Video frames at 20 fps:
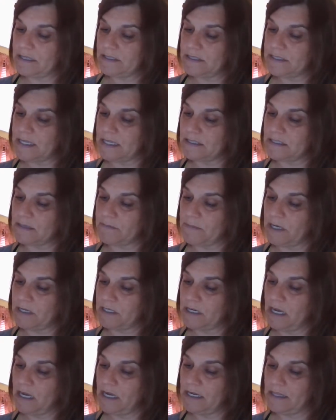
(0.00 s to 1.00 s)
said some
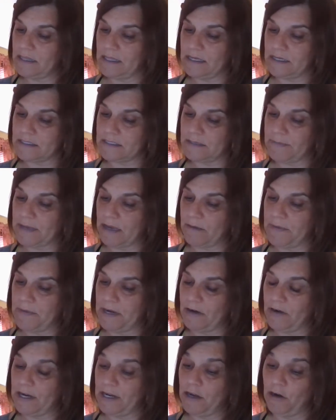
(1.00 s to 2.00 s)
unkind things about
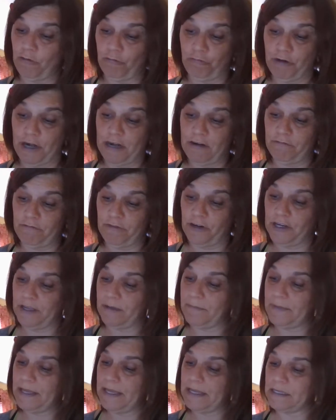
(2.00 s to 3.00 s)
Mary, rare for
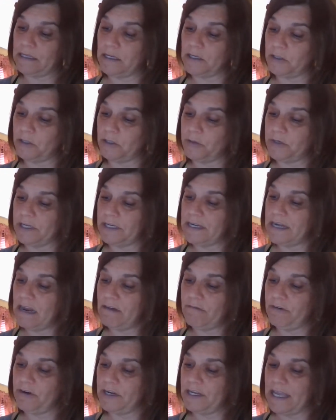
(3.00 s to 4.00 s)
him, and concluded
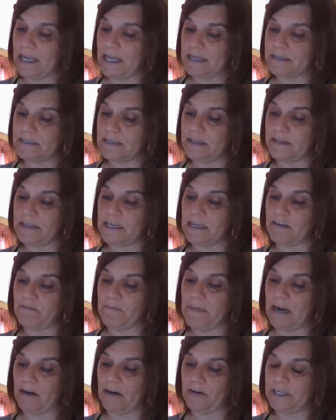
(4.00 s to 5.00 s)
never again to think of
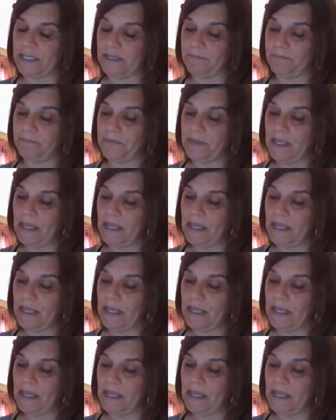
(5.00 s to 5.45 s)
marrying.